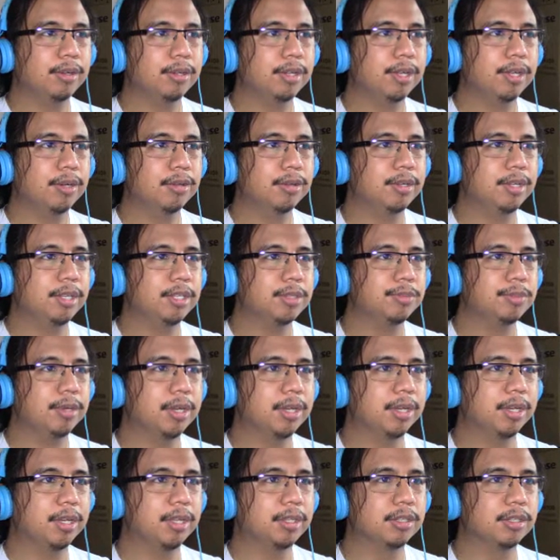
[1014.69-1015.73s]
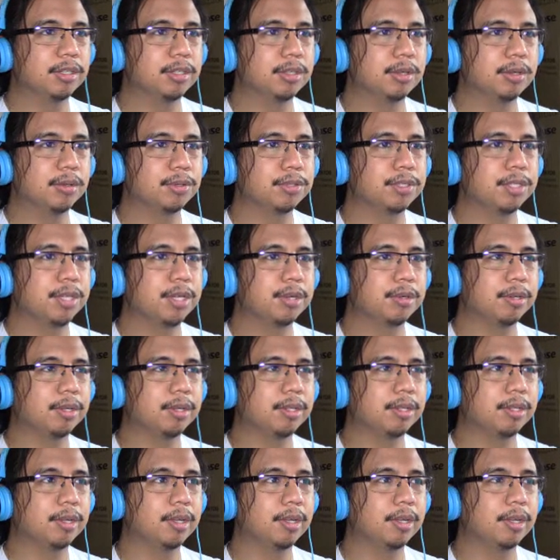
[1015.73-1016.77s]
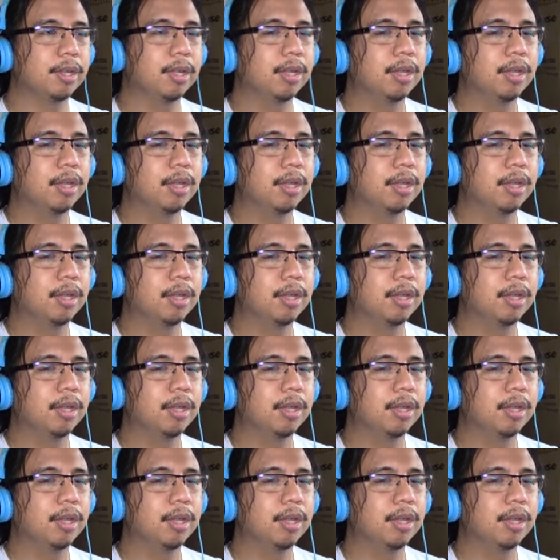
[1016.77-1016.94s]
down his back and slows down at night.